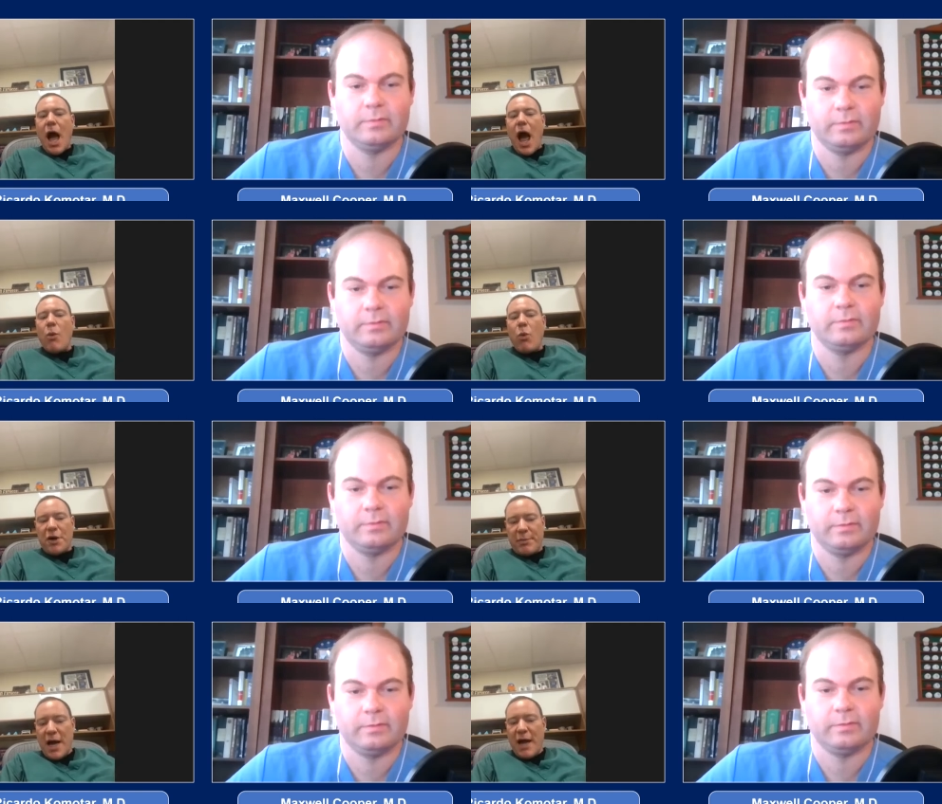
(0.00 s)
Speaker 1: I
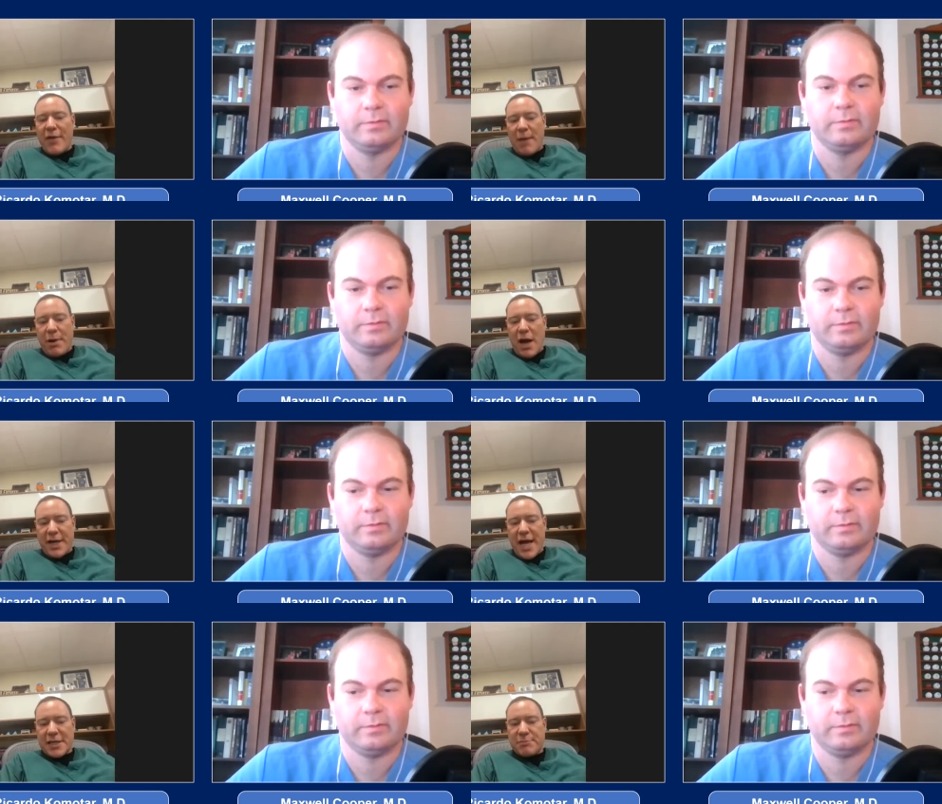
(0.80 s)
want to be on that
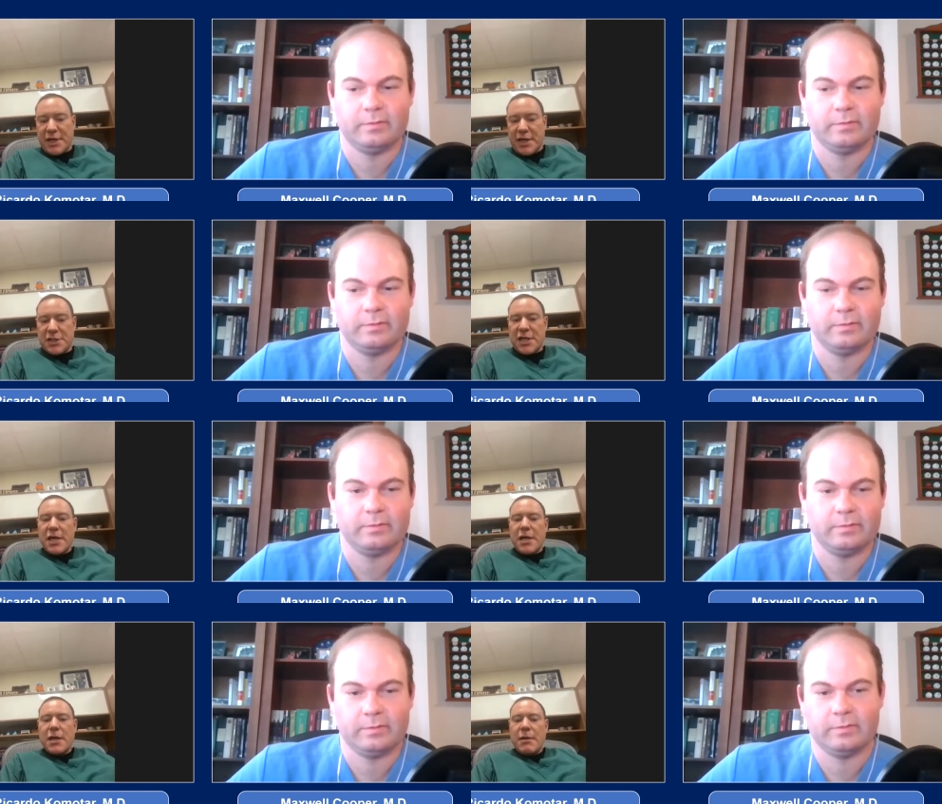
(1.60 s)
podcast, because
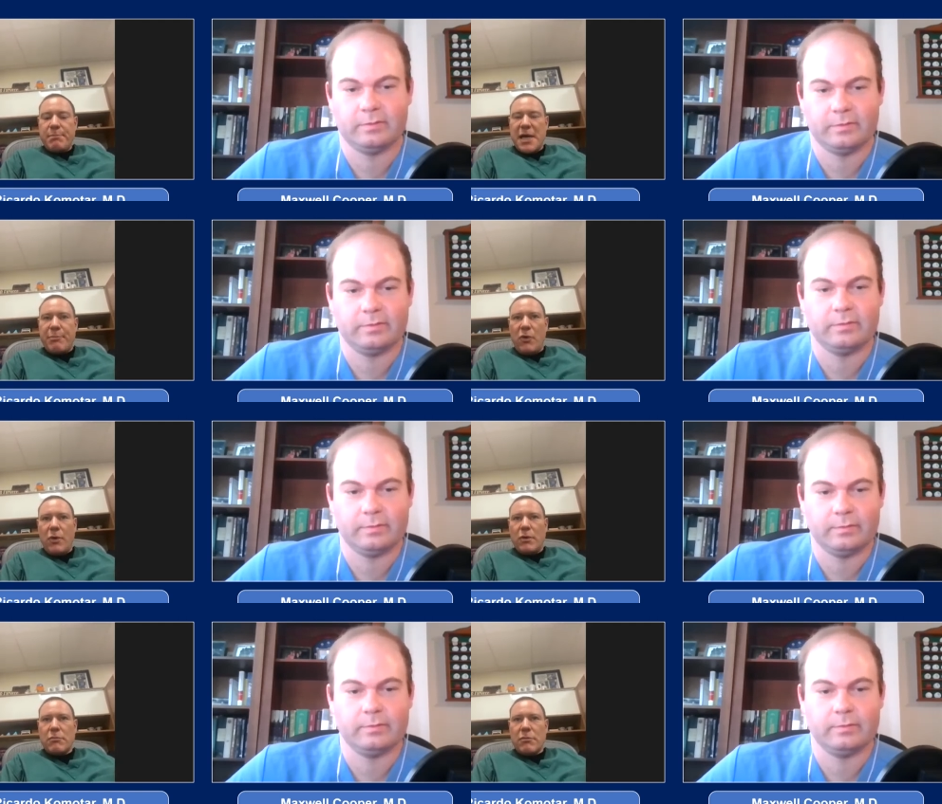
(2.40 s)

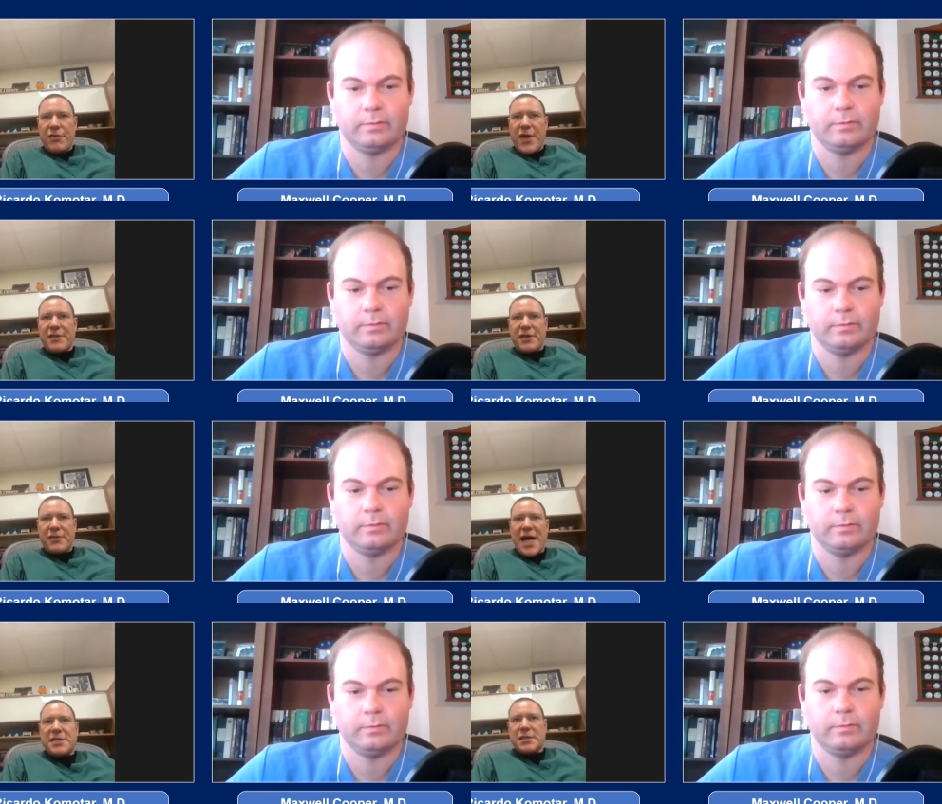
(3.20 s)
people think that
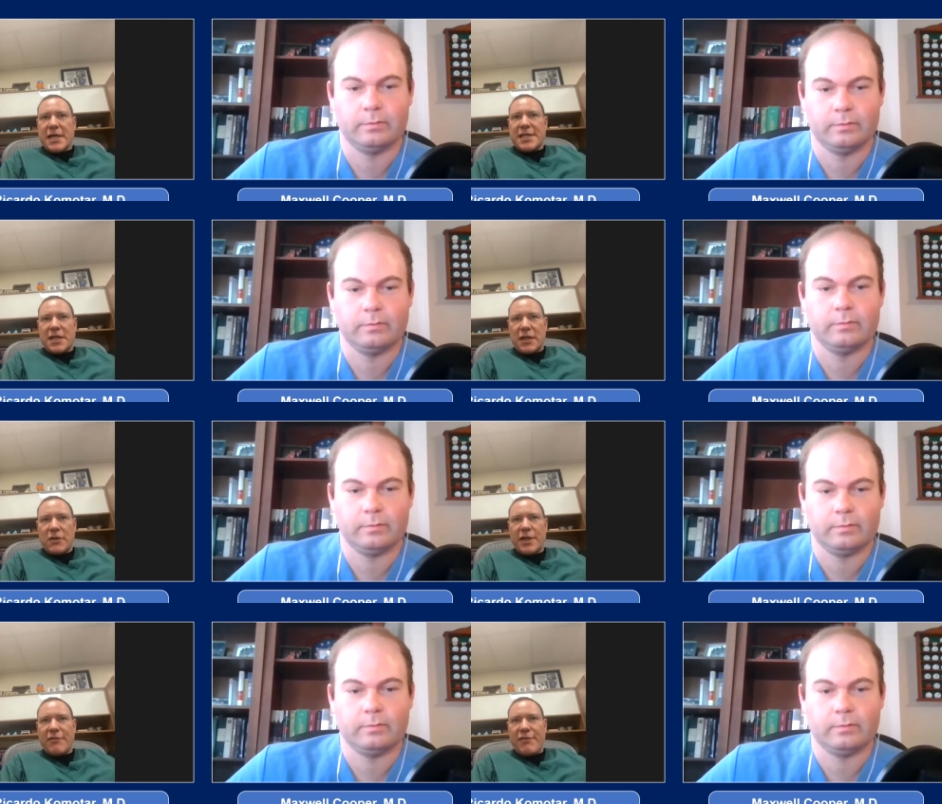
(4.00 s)
that's, it's
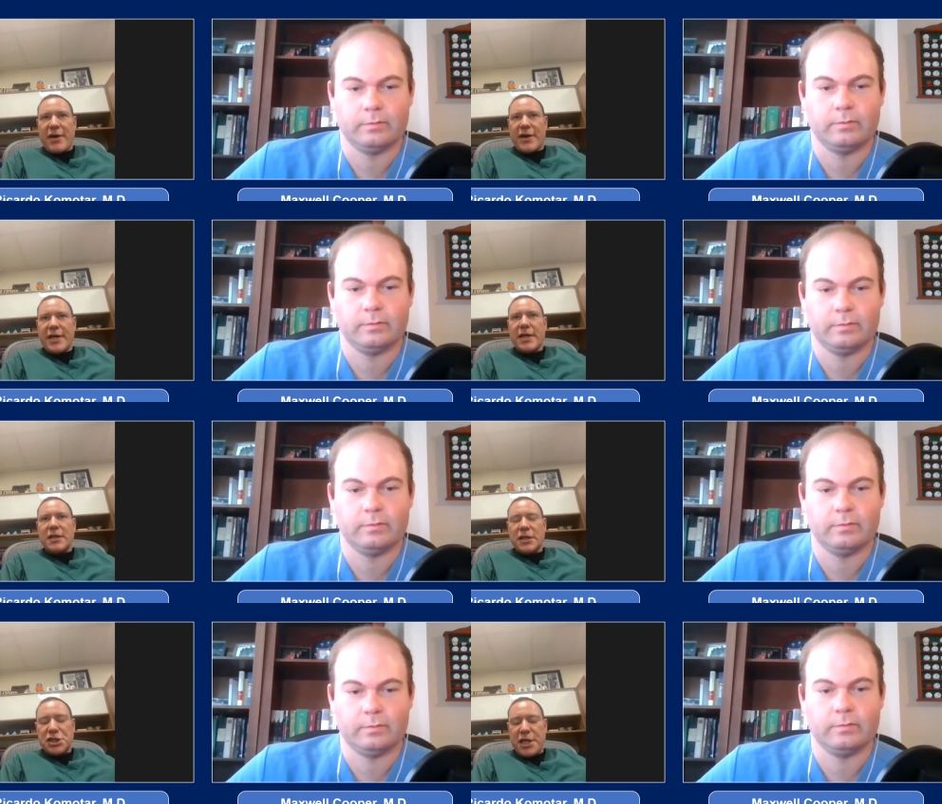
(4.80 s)
clearly a very
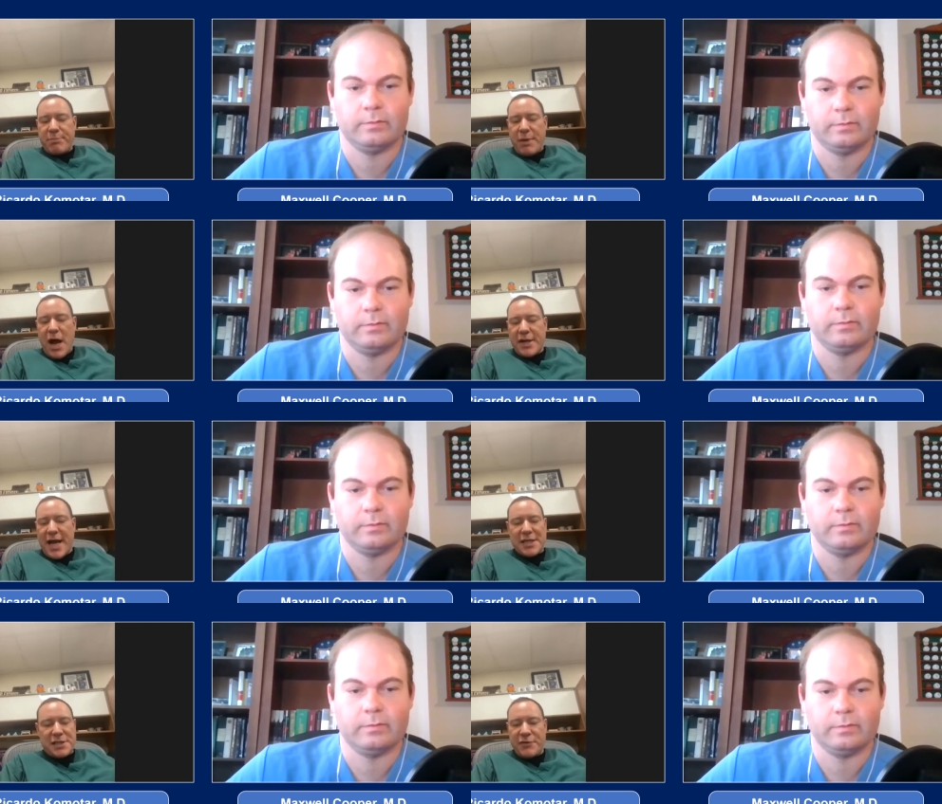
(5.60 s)
legit
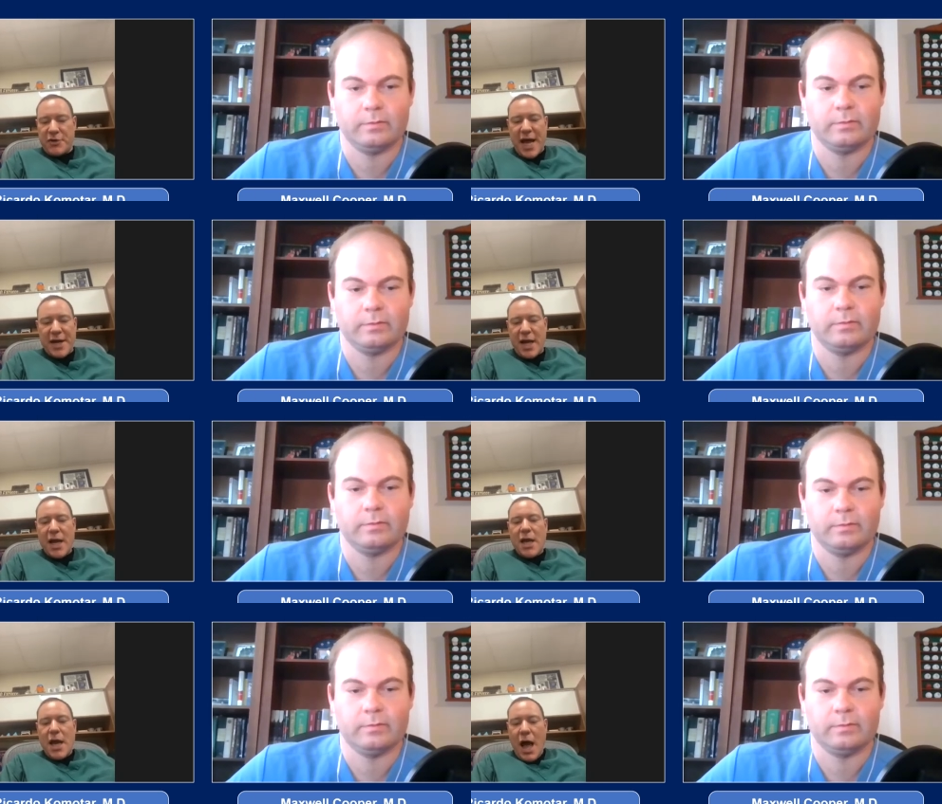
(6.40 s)
podcast if you're getting
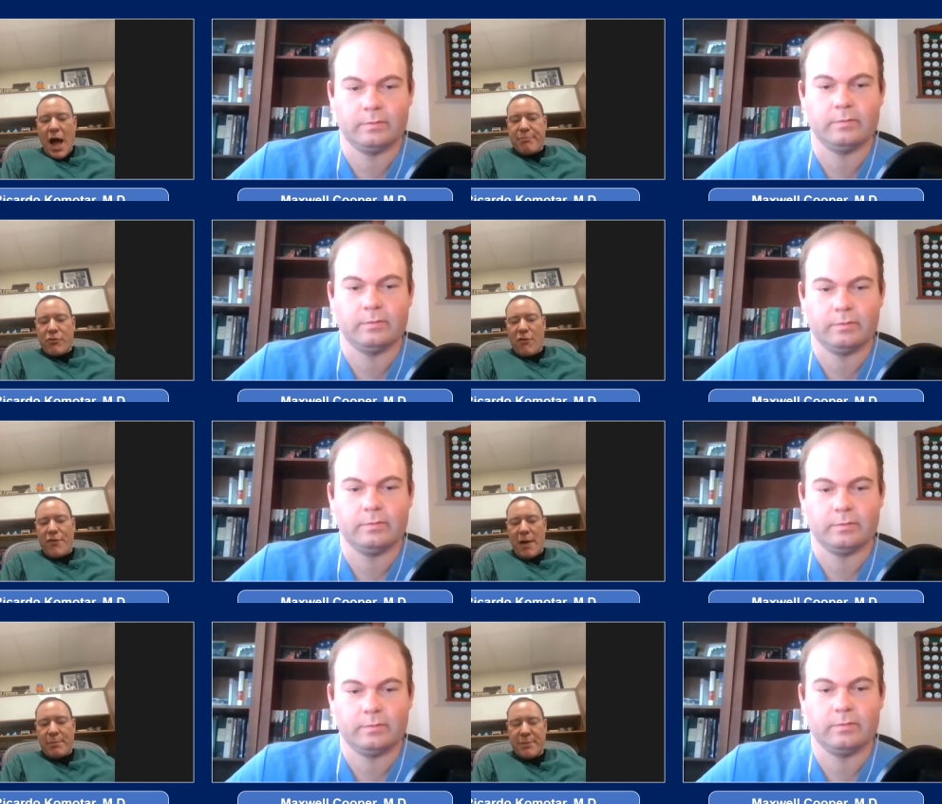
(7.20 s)
high
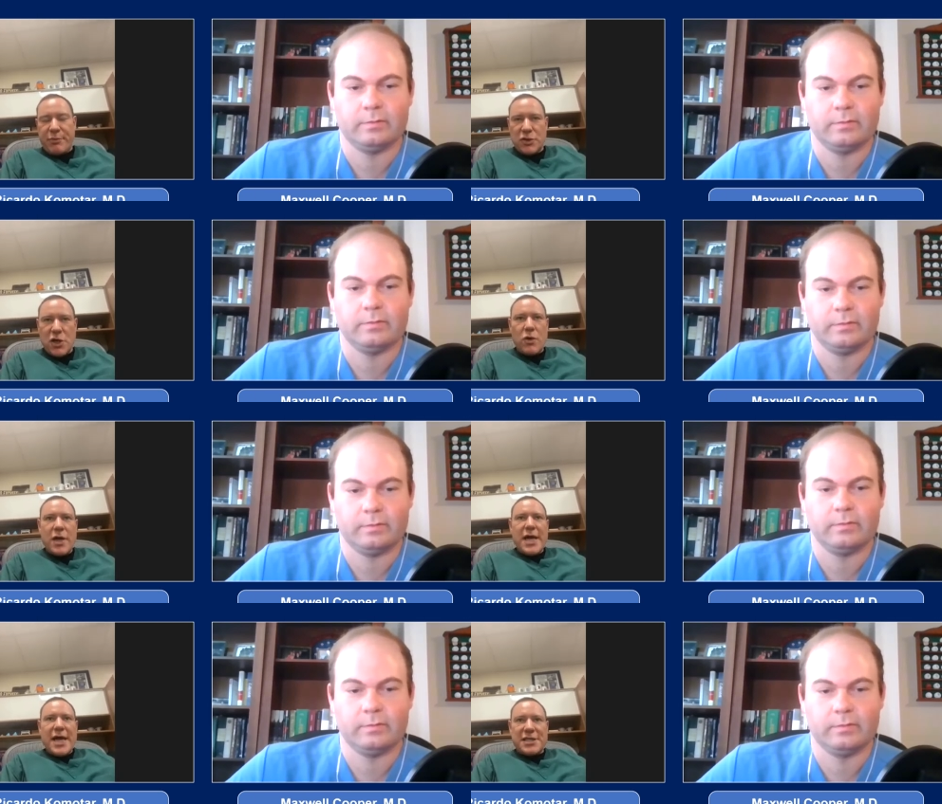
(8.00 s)
profile people. So
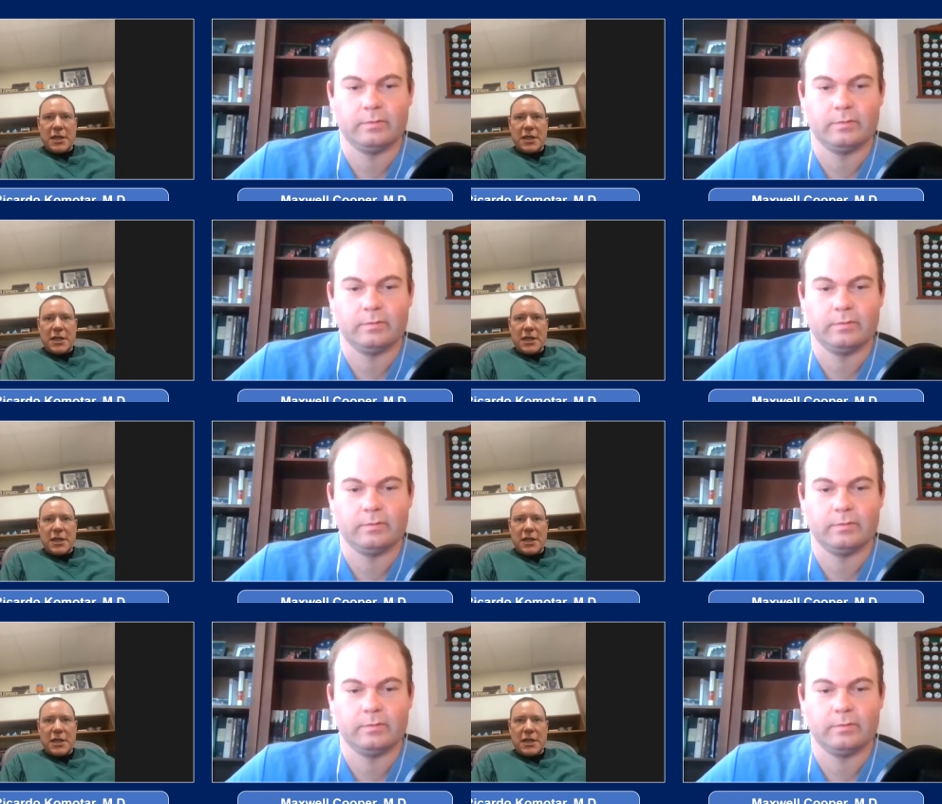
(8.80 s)
it's a